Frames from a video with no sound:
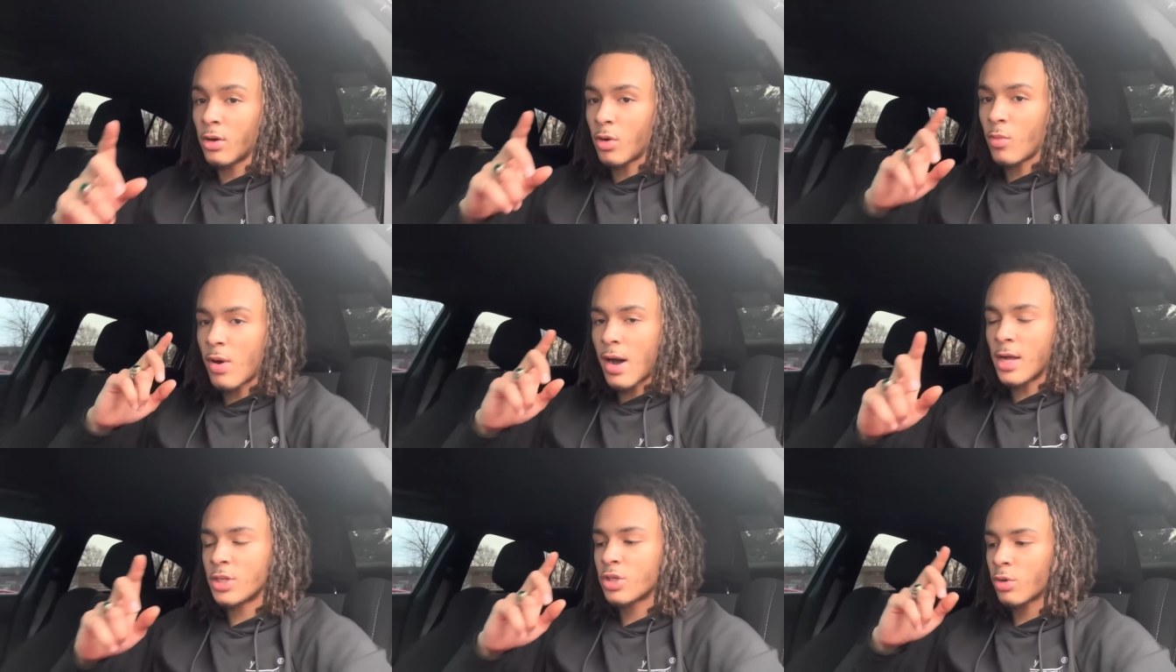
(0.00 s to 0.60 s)
on
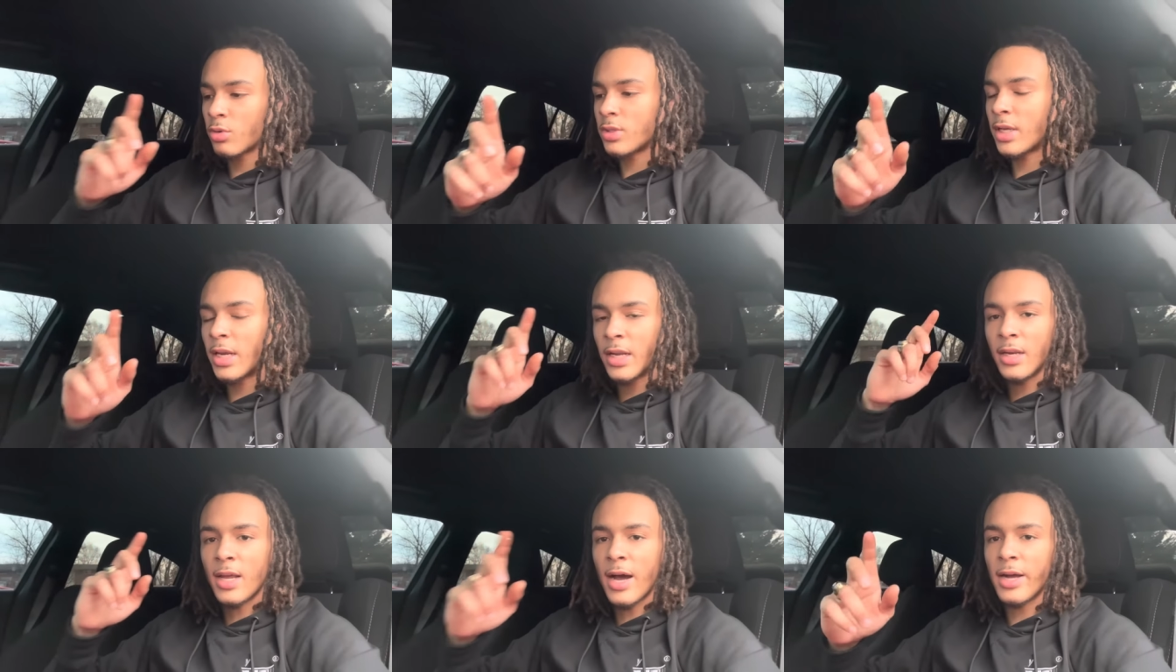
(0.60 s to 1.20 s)
why I chose to
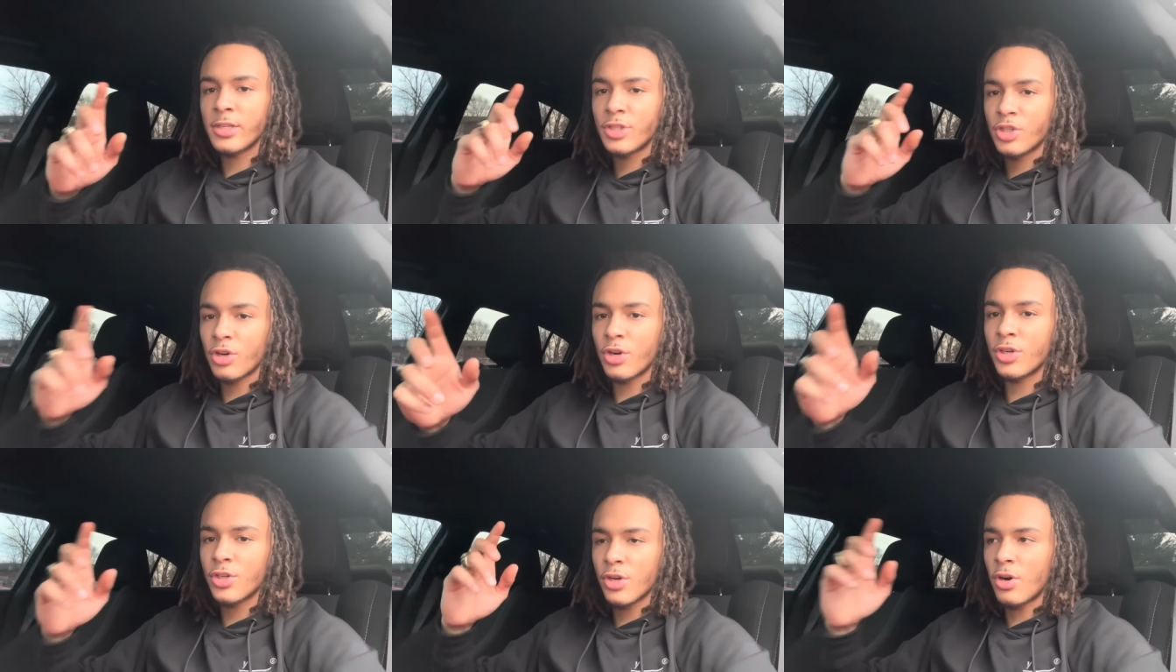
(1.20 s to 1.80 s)
get a Dodge
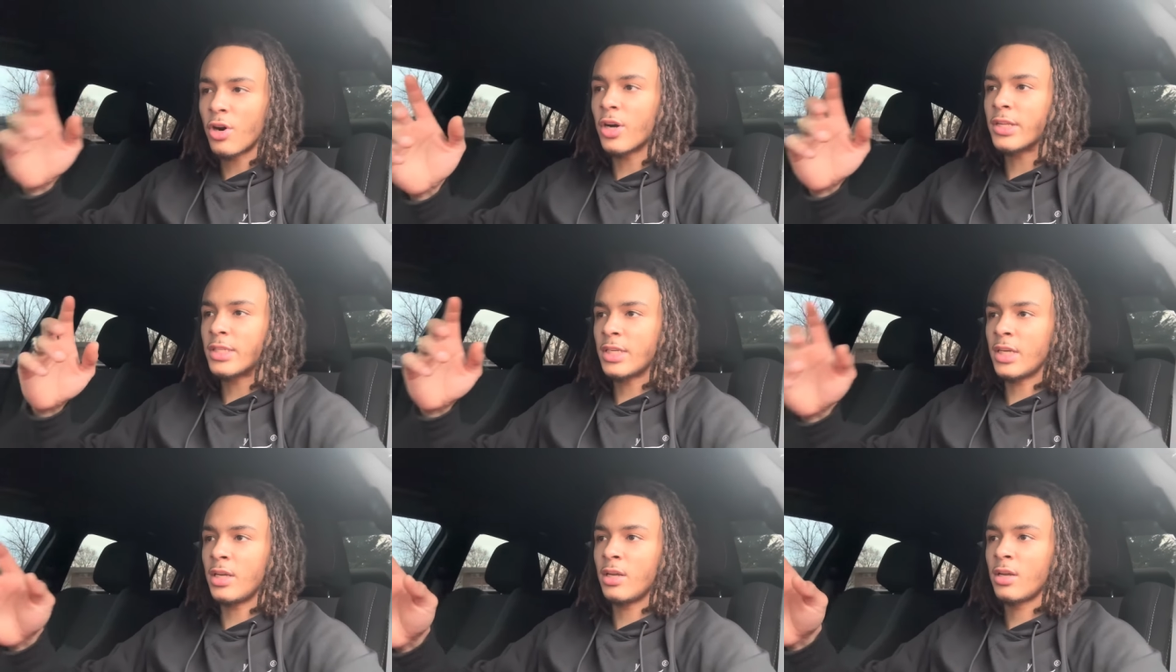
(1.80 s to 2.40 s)
Charger
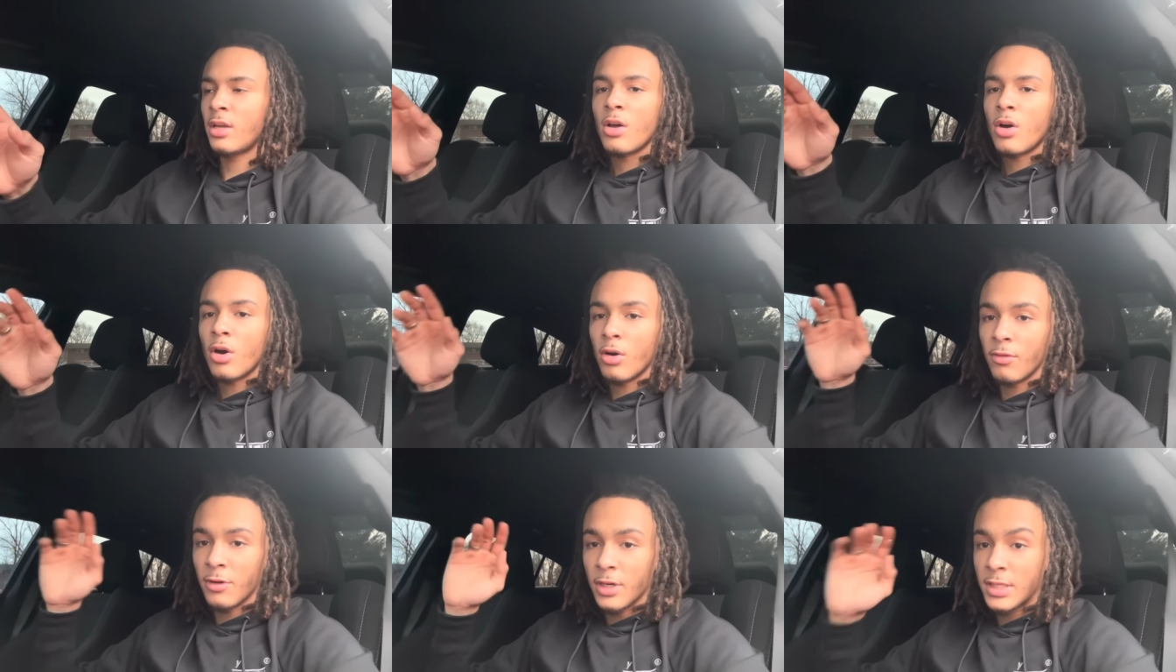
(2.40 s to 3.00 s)
RT
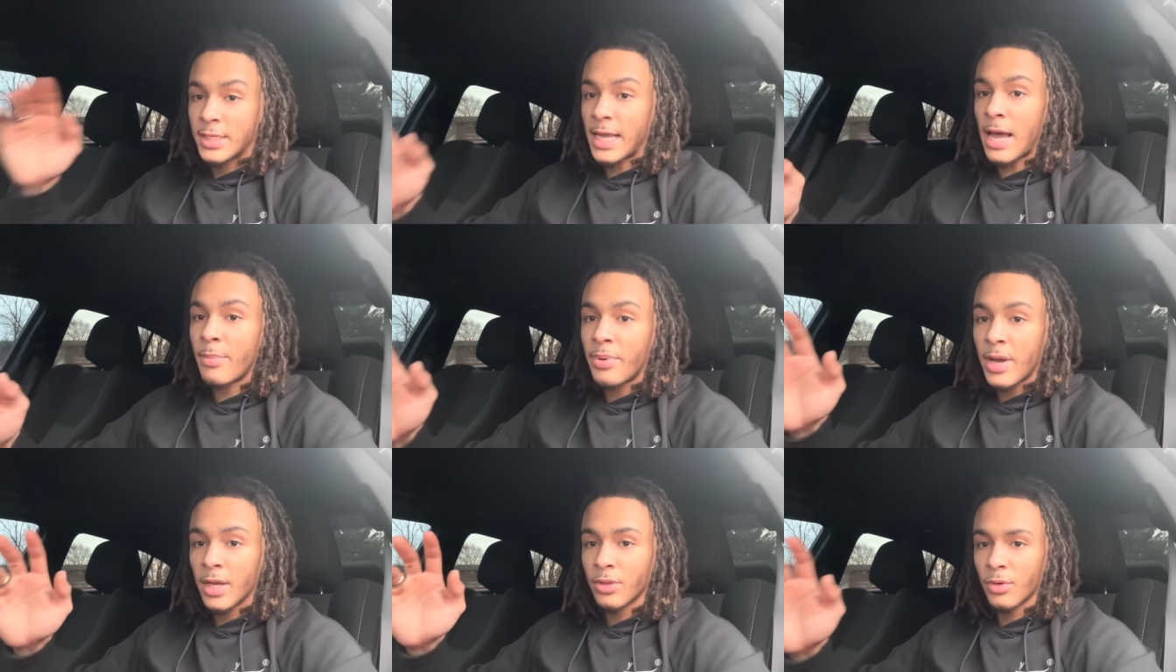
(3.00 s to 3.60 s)
over a
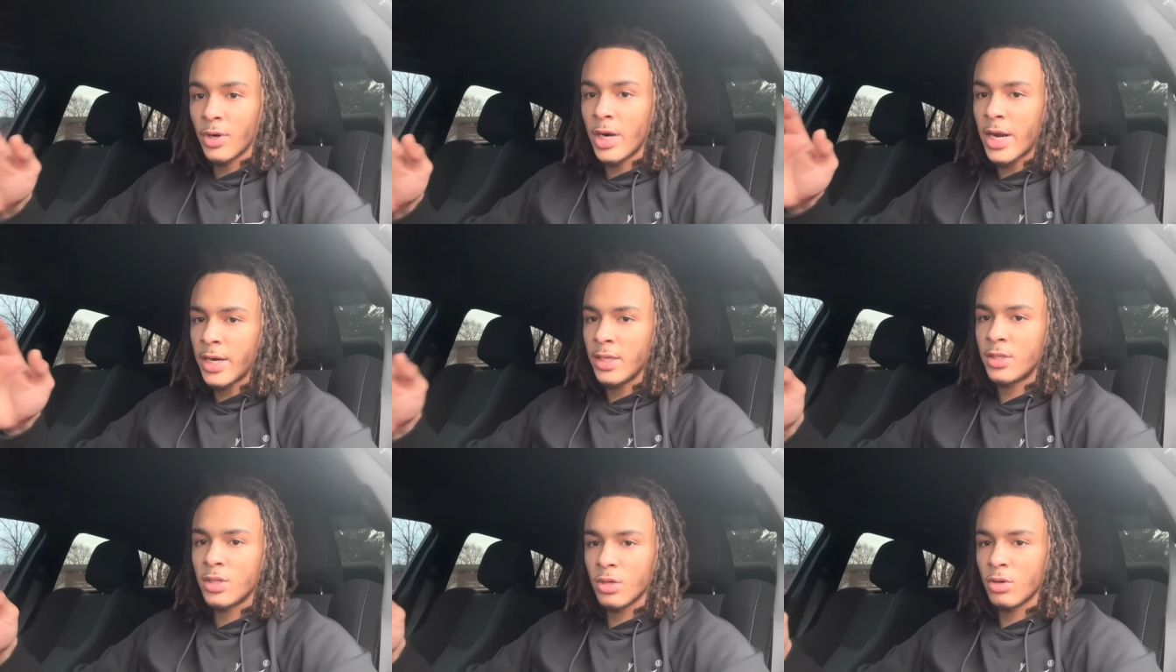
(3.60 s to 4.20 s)
Scat Pack
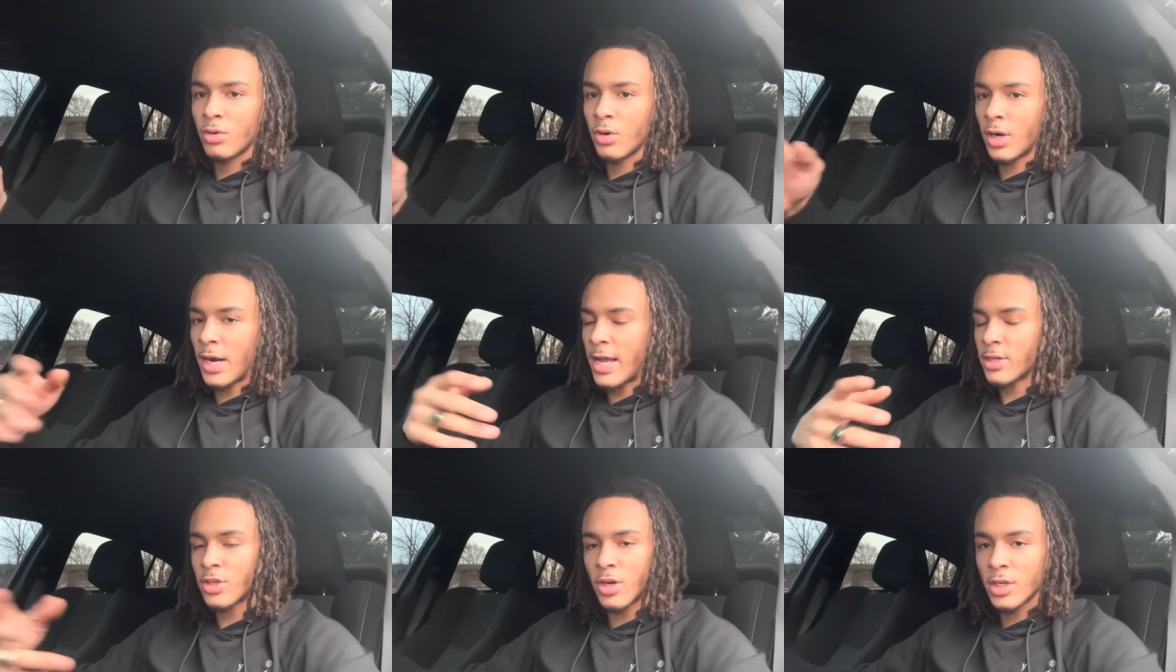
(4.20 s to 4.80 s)
392 or an
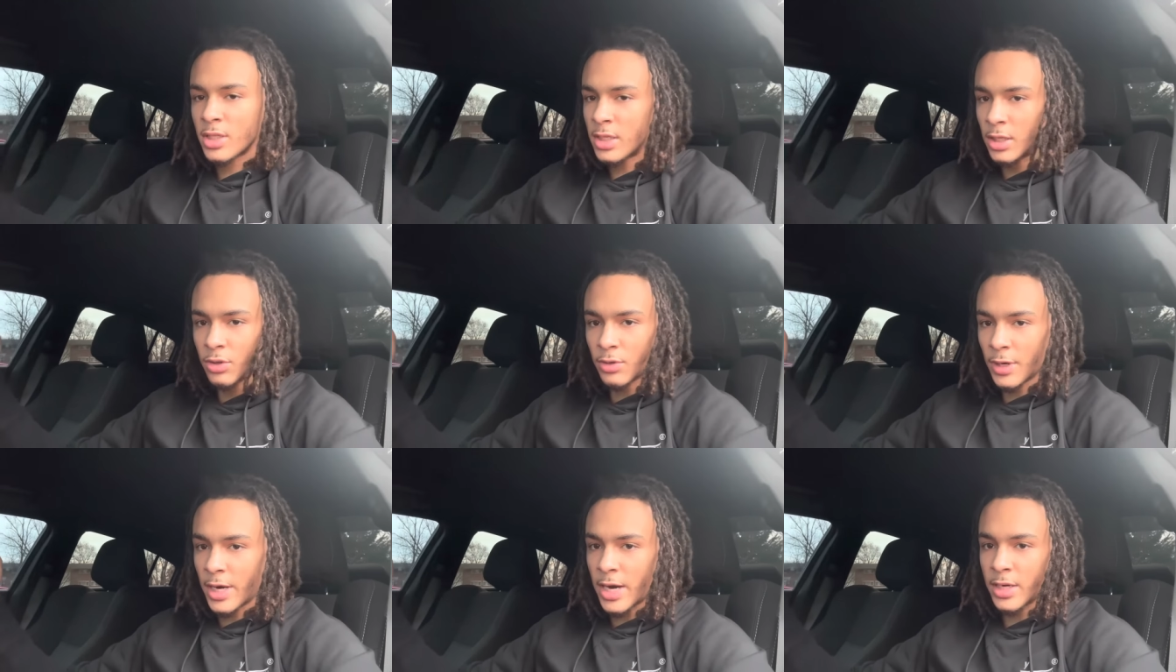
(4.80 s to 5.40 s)
SRT
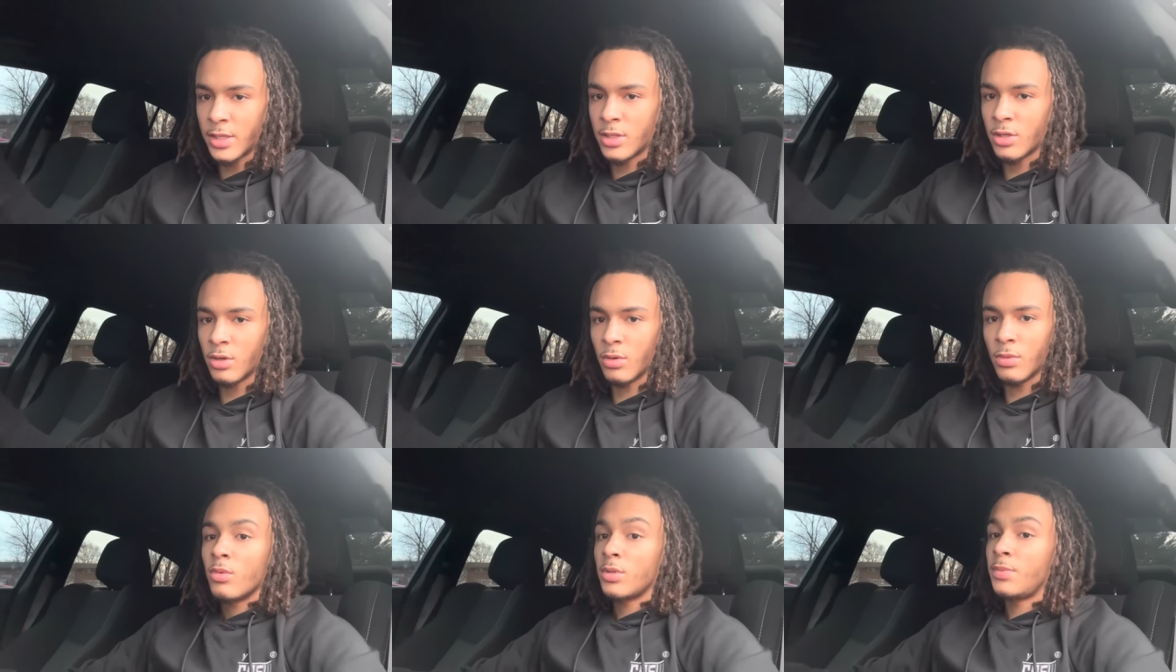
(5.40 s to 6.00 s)

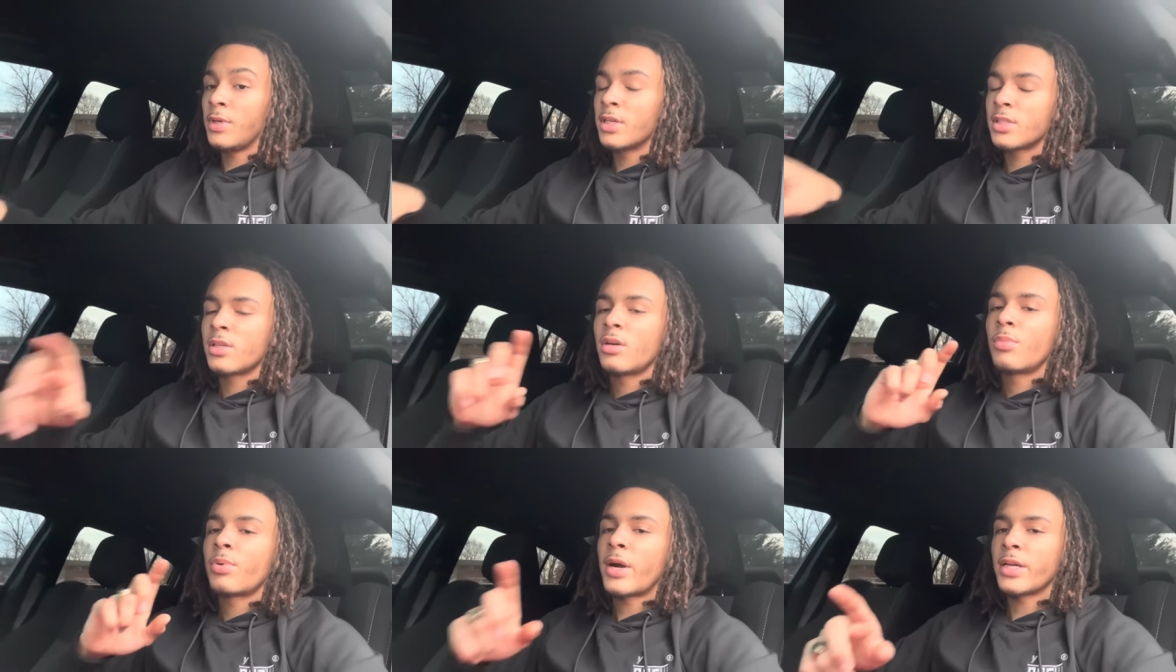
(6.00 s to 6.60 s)
392 was because
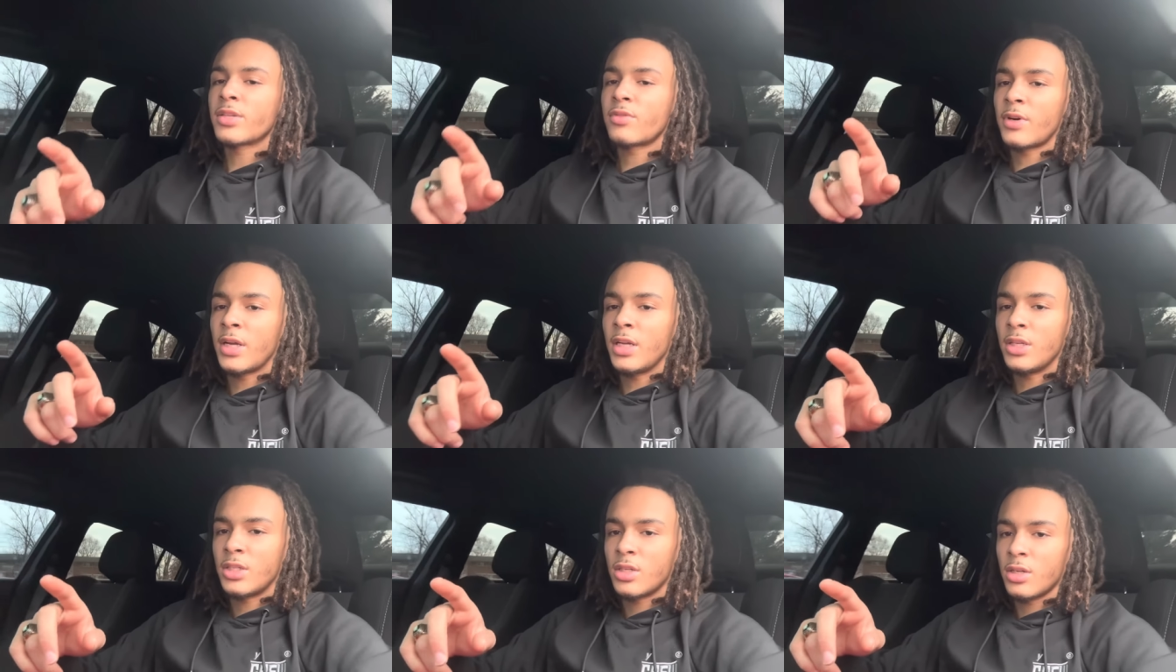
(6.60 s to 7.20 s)
of the price
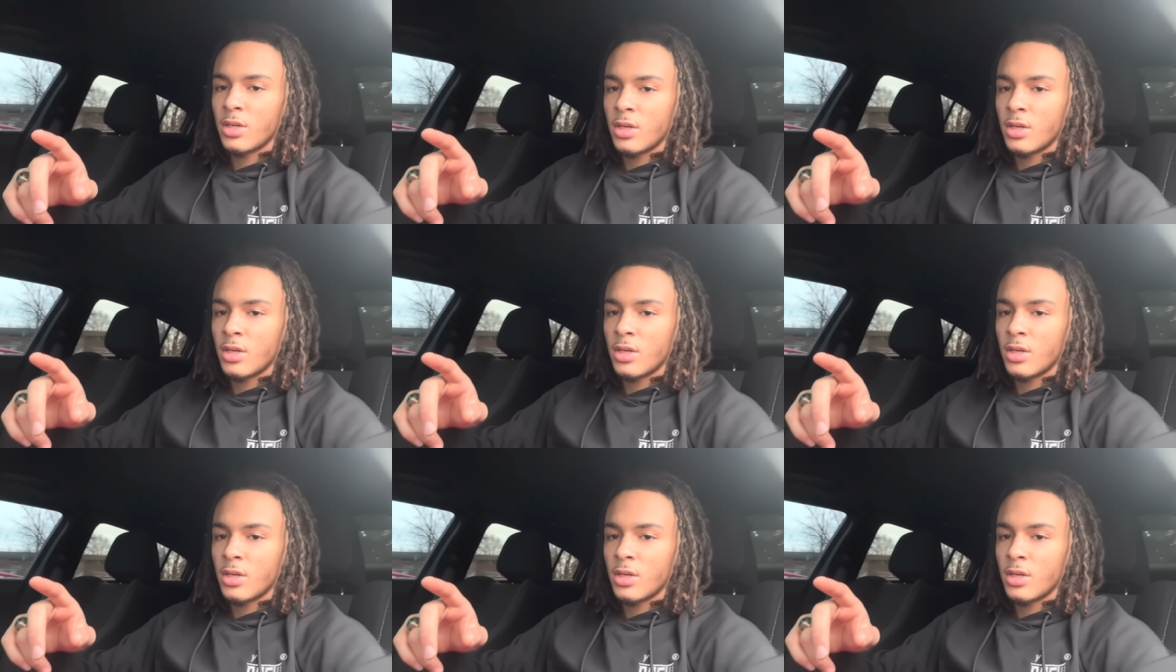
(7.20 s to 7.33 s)
range